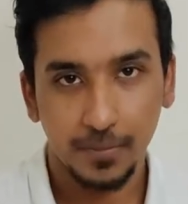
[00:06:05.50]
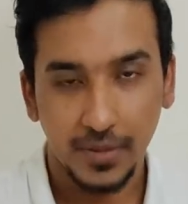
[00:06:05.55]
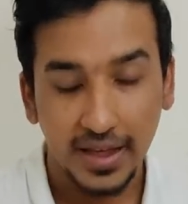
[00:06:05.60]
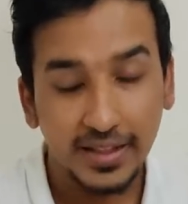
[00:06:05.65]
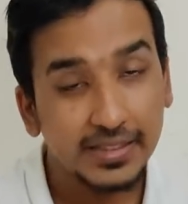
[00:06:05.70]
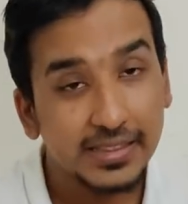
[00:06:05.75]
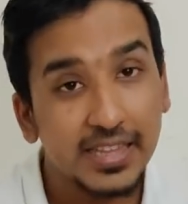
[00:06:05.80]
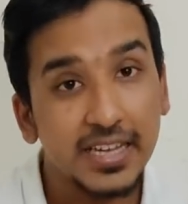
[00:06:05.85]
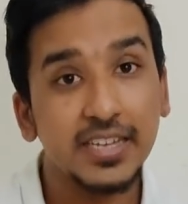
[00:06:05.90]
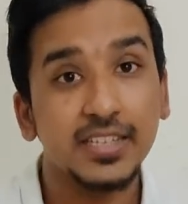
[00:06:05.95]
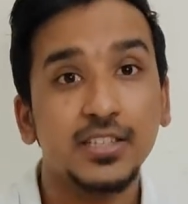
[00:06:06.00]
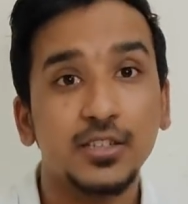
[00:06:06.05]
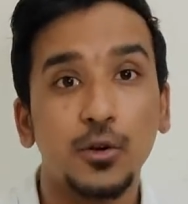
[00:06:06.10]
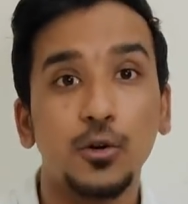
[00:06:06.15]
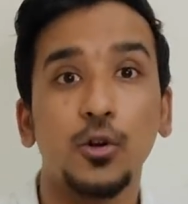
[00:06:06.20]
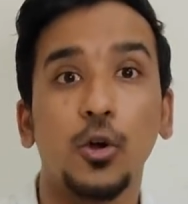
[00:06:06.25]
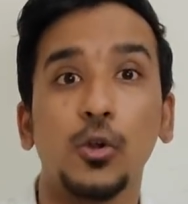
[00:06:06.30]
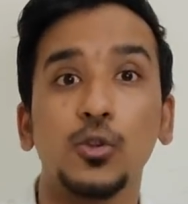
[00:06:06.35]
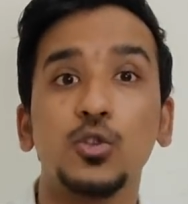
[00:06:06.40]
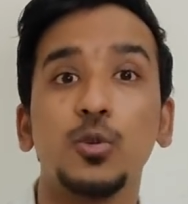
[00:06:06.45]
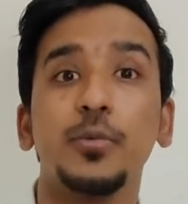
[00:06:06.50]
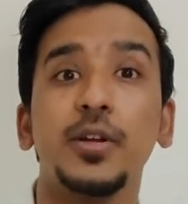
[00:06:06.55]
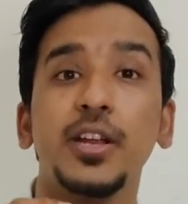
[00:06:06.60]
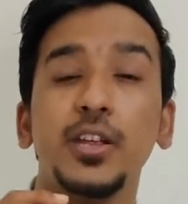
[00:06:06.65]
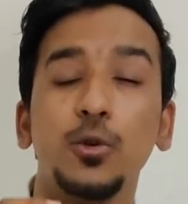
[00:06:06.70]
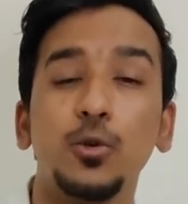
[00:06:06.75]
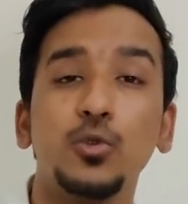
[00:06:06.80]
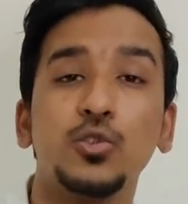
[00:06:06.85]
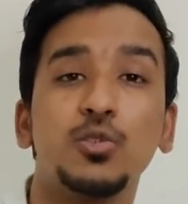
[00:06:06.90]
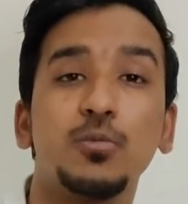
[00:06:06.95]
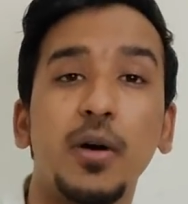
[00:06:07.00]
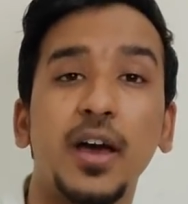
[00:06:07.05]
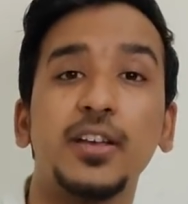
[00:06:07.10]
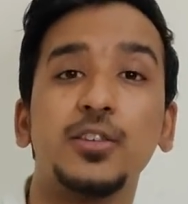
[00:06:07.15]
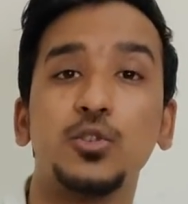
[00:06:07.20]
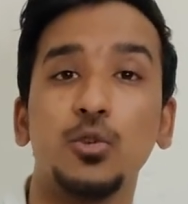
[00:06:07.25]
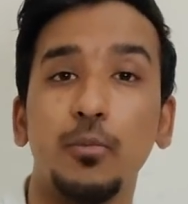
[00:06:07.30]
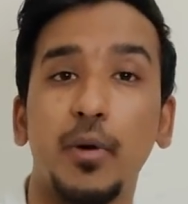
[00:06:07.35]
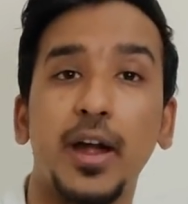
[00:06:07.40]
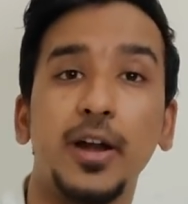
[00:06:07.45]
And this could also be used by
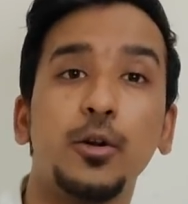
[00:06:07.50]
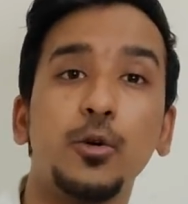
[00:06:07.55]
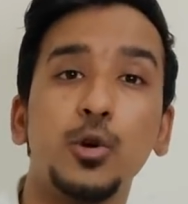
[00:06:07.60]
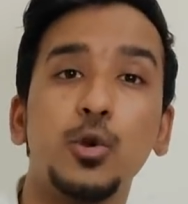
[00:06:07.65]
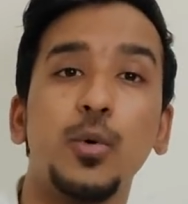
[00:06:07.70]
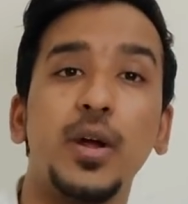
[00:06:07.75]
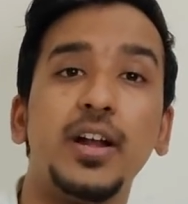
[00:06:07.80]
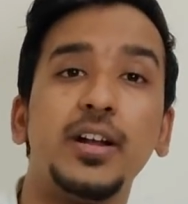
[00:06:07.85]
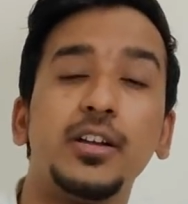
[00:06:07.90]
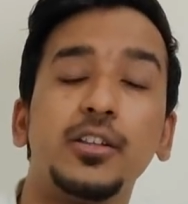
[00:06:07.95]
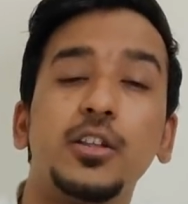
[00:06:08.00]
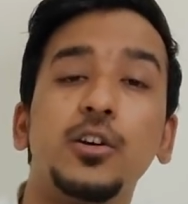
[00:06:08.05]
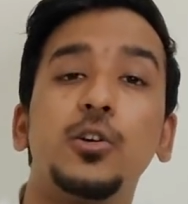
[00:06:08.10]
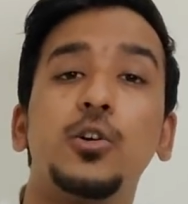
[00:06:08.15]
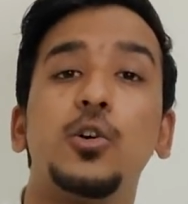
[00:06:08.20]
Zomato to enter the